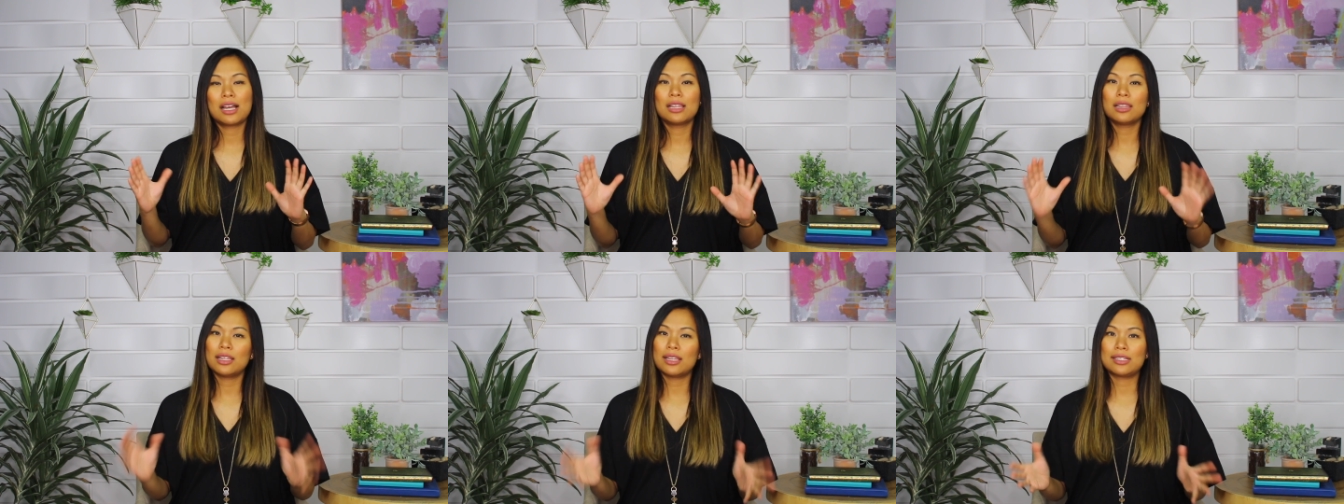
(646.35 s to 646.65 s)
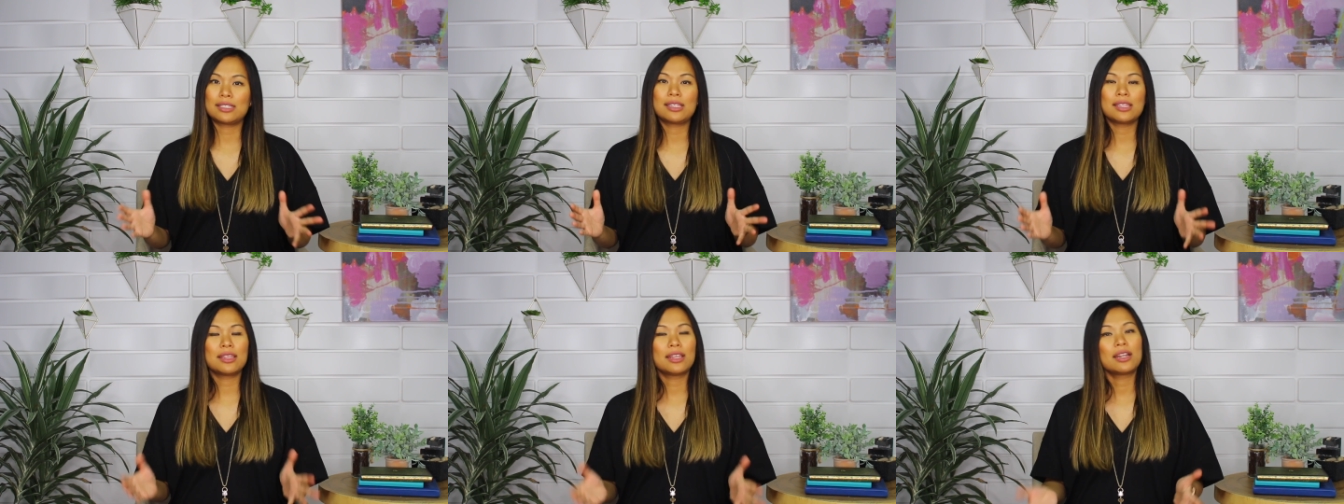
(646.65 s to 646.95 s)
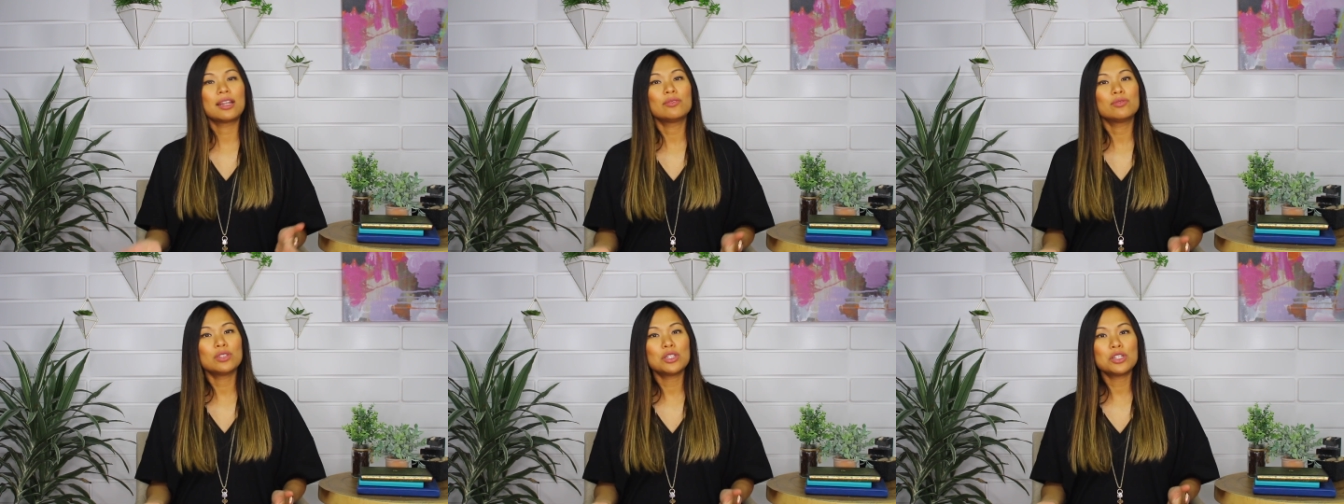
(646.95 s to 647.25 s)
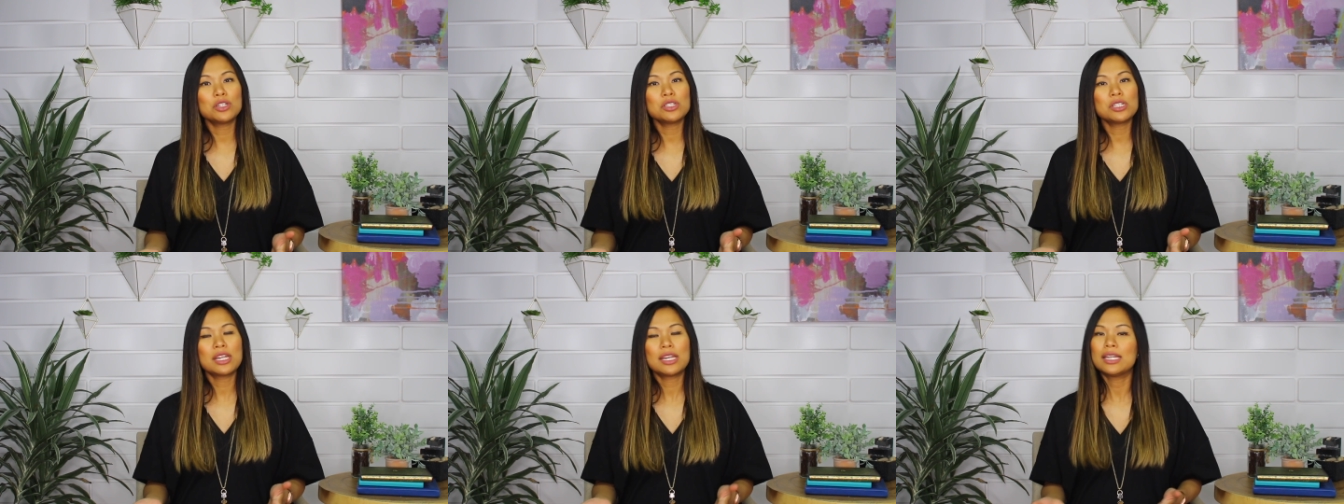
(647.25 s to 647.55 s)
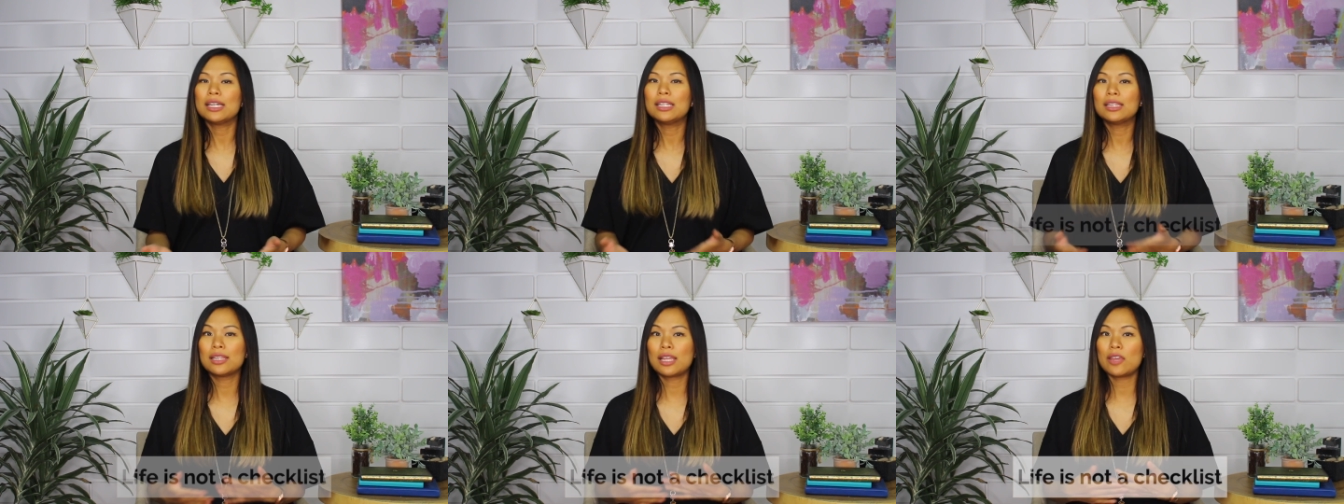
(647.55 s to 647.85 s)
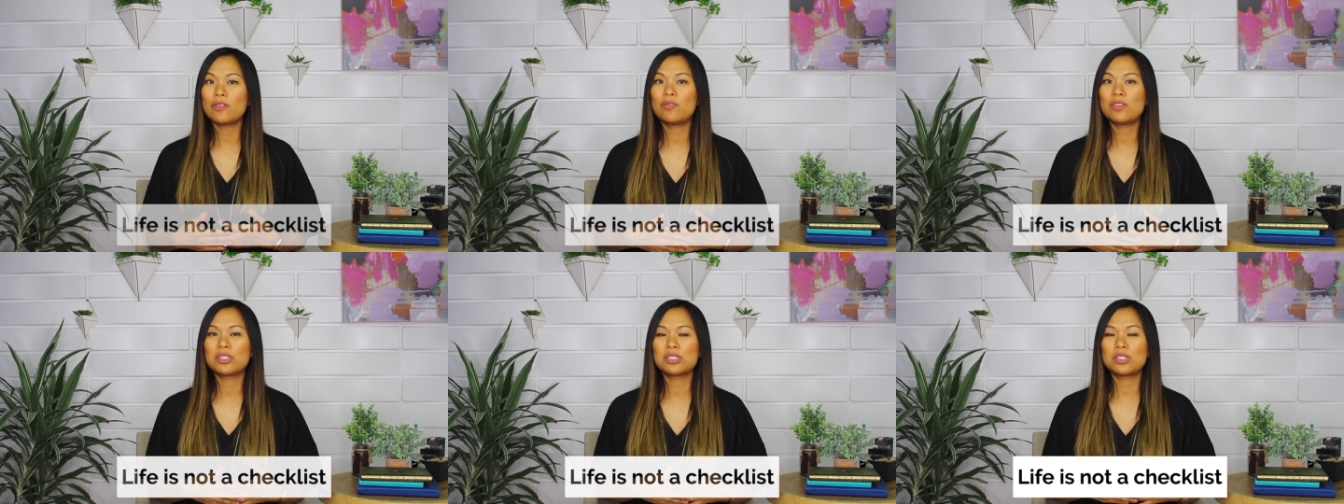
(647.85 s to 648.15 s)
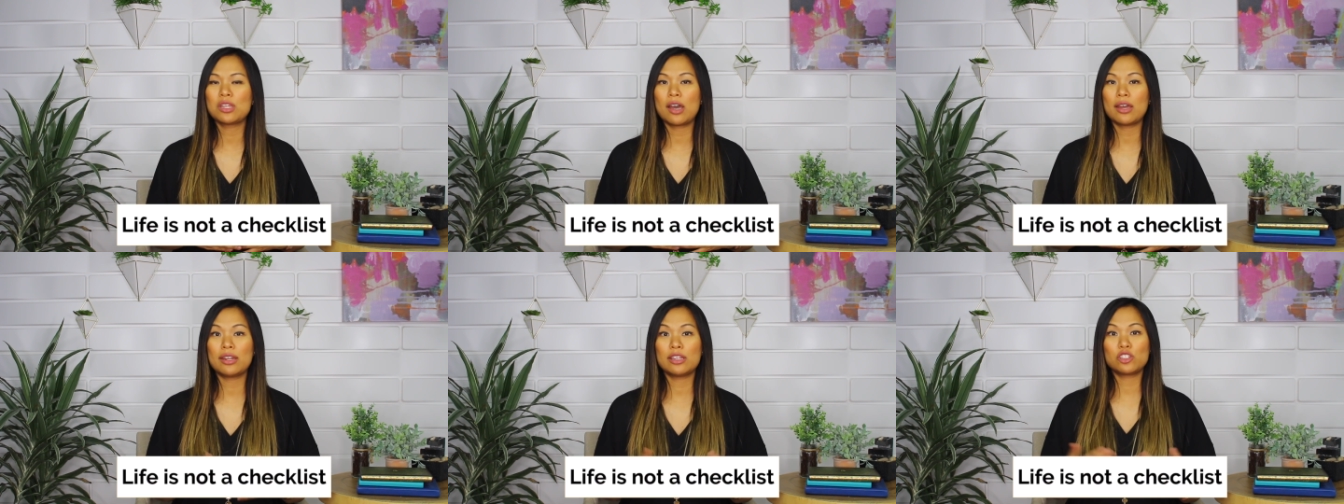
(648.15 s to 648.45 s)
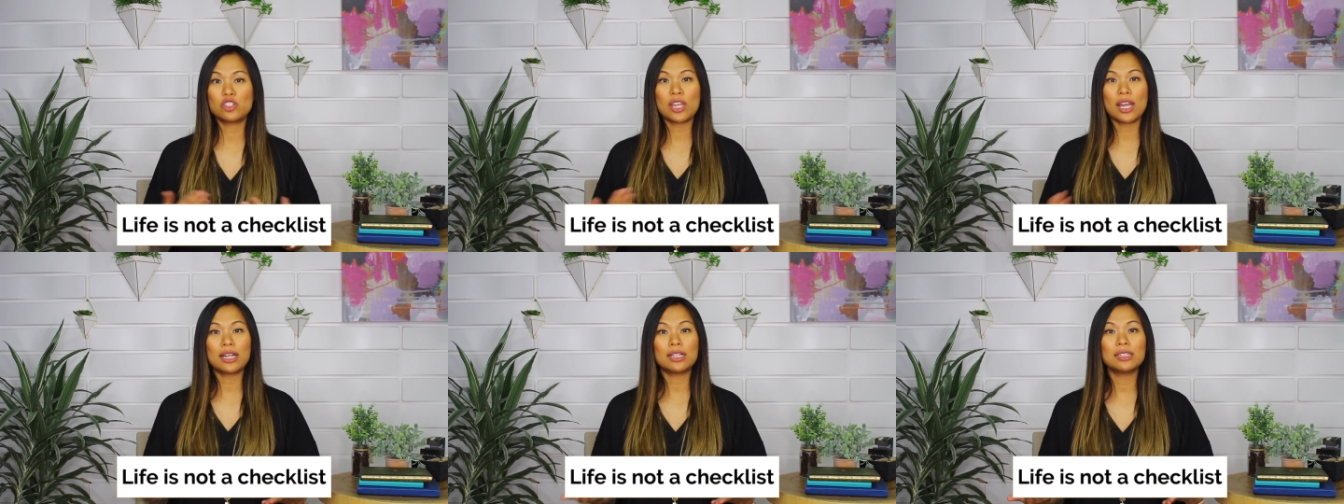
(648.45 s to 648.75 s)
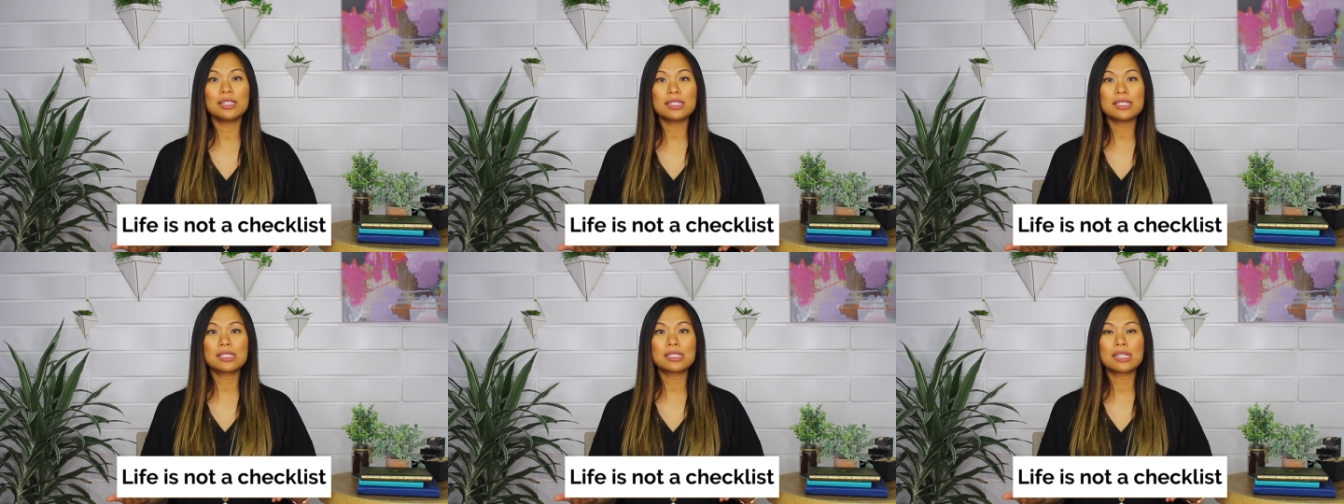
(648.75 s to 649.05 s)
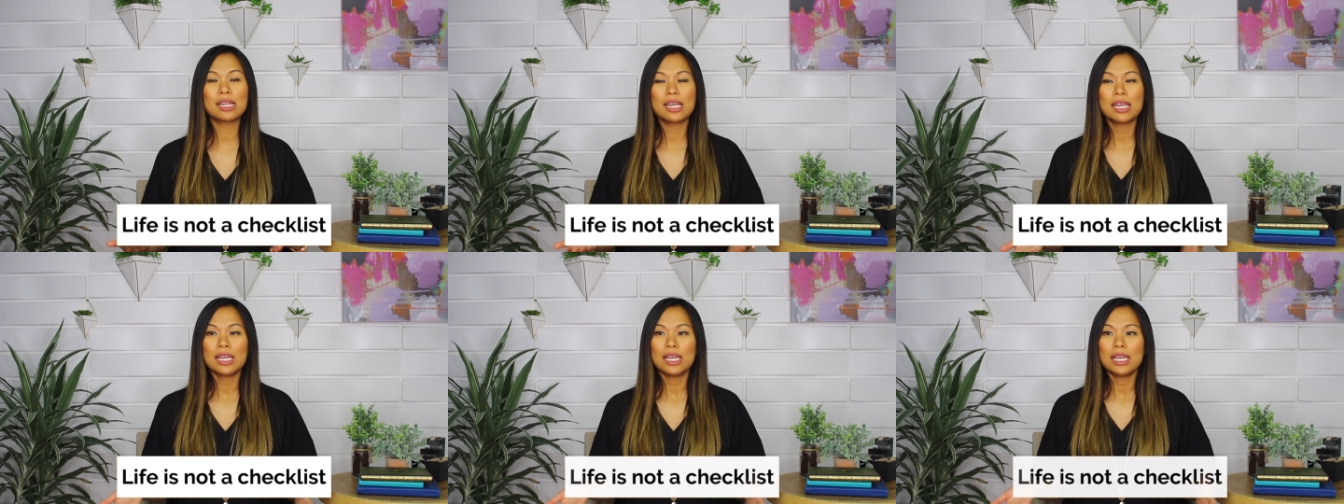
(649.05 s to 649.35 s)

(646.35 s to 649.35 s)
a lesson that I've learned. Life is not a checklist.